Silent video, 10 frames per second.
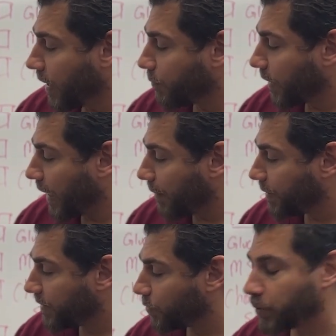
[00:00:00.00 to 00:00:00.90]
and what
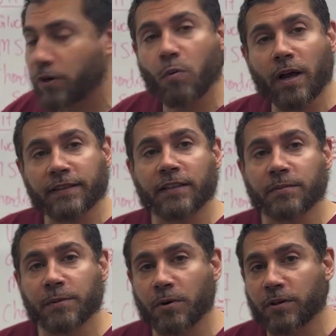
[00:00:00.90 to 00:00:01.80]
happens is we don't want that
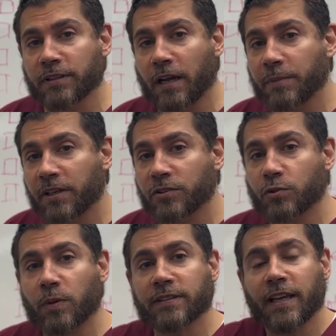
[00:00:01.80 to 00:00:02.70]
to be broken down because
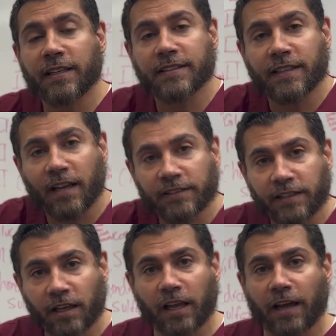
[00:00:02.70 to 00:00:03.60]
it's what takes the
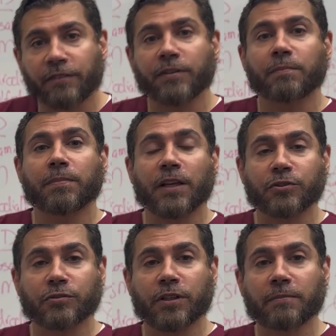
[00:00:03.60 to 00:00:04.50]
LDL out of the
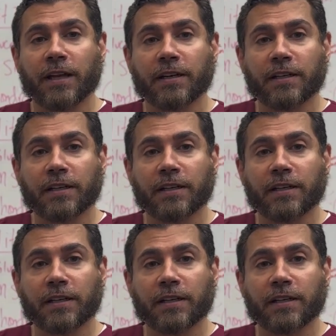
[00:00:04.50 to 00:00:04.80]
bloodstream and